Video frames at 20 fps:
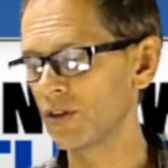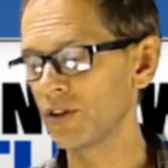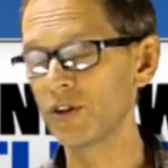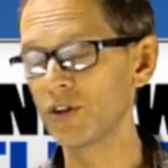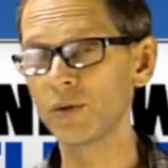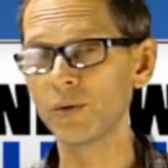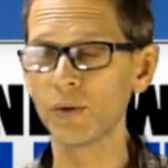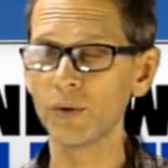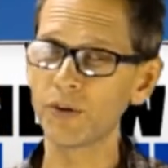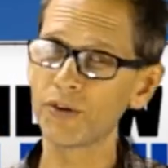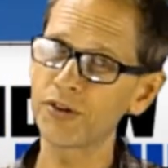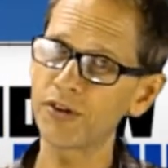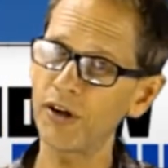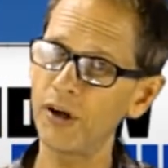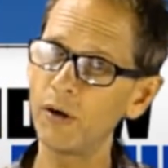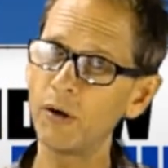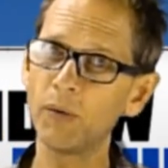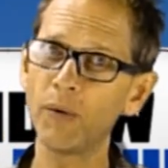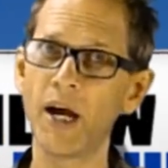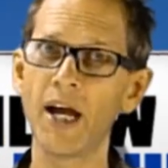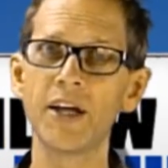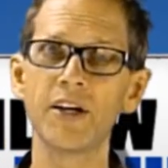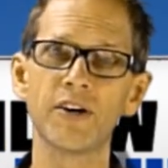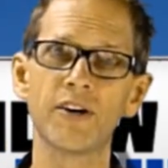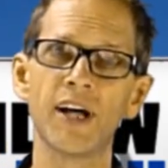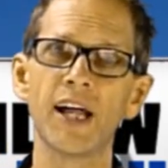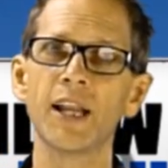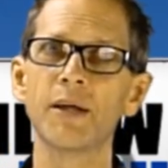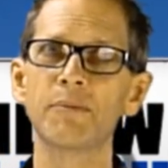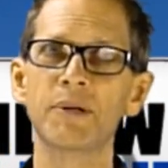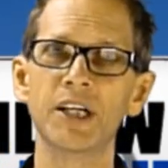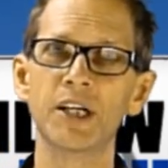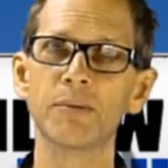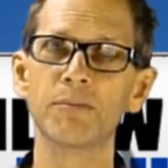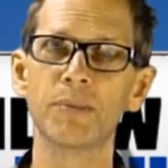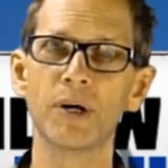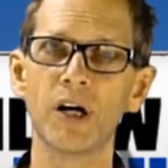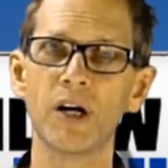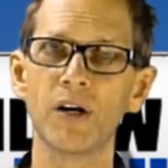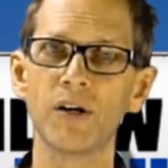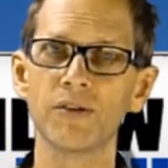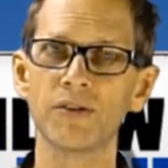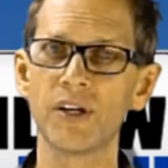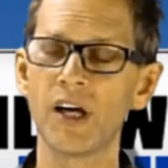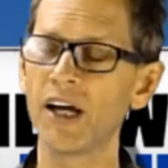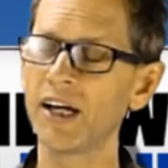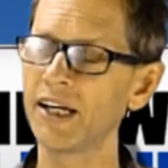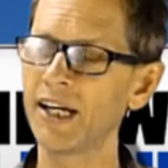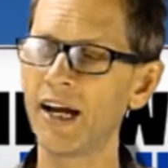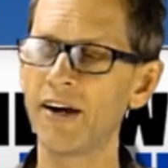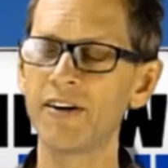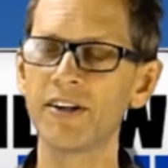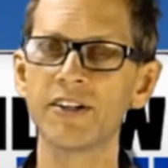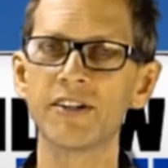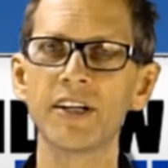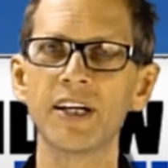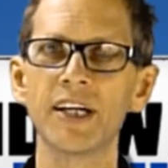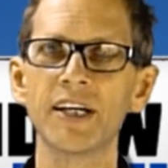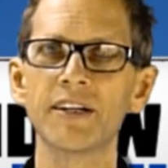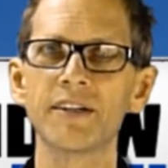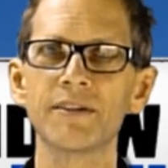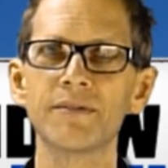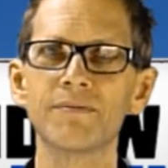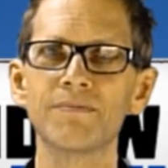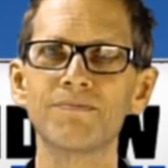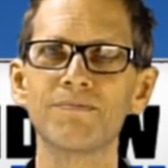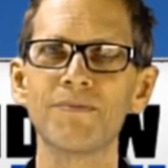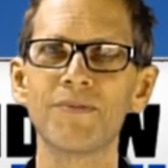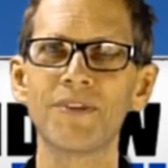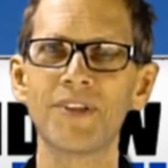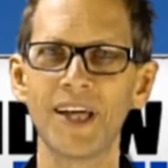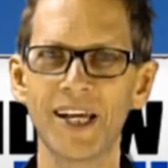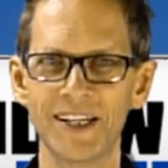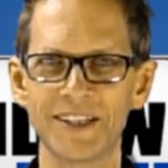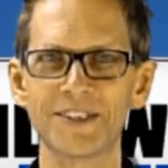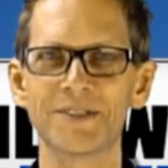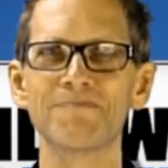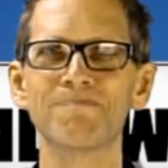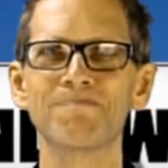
You will throw away your aluminium poles. I guarantee it. Thanks.